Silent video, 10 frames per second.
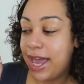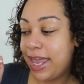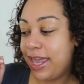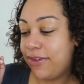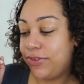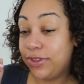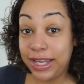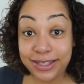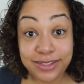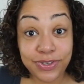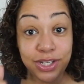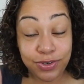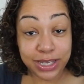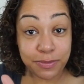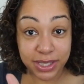If you like this video,
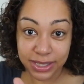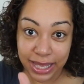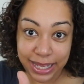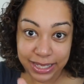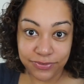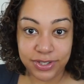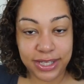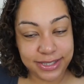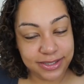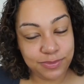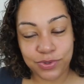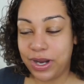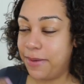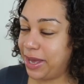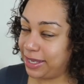give me a like. If you like to
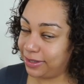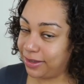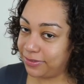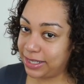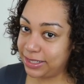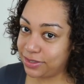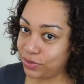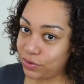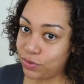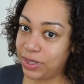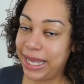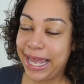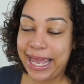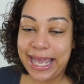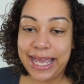subscribe, I love that too.
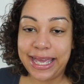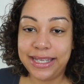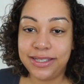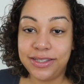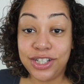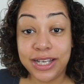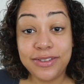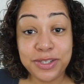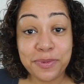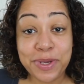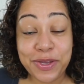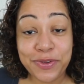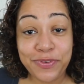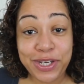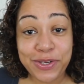And check out some of my other
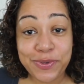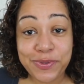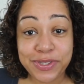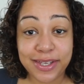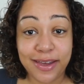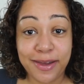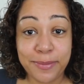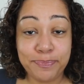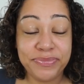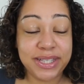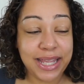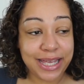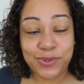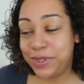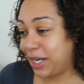videos. Um, the
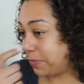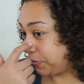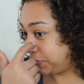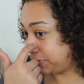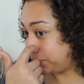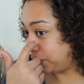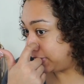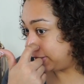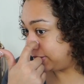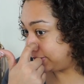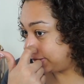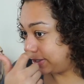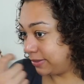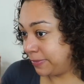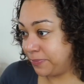last one that I posted was
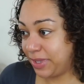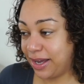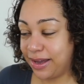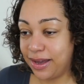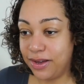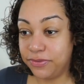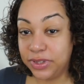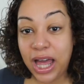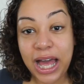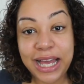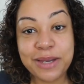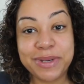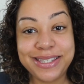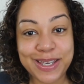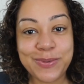uh, a vlog and my
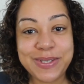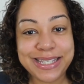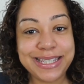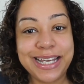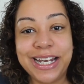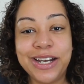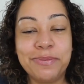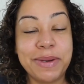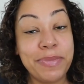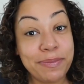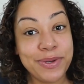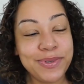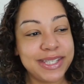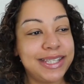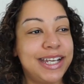son was in there and my puppy
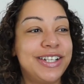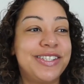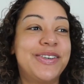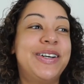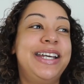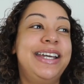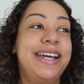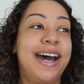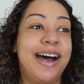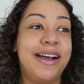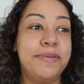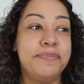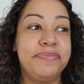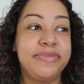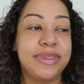was in there. So
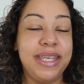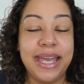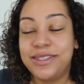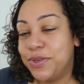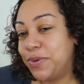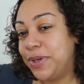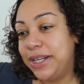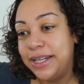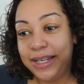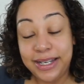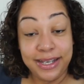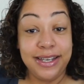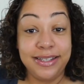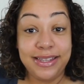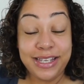um, yeah, so
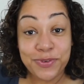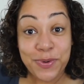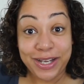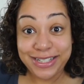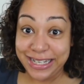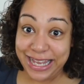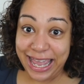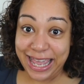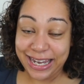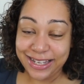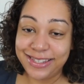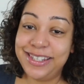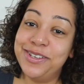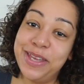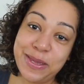thanks for watching and I'll see
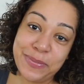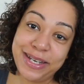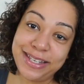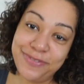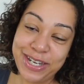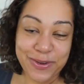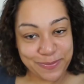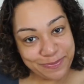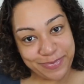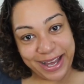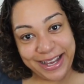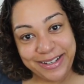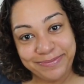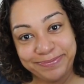you in my next video. Bye.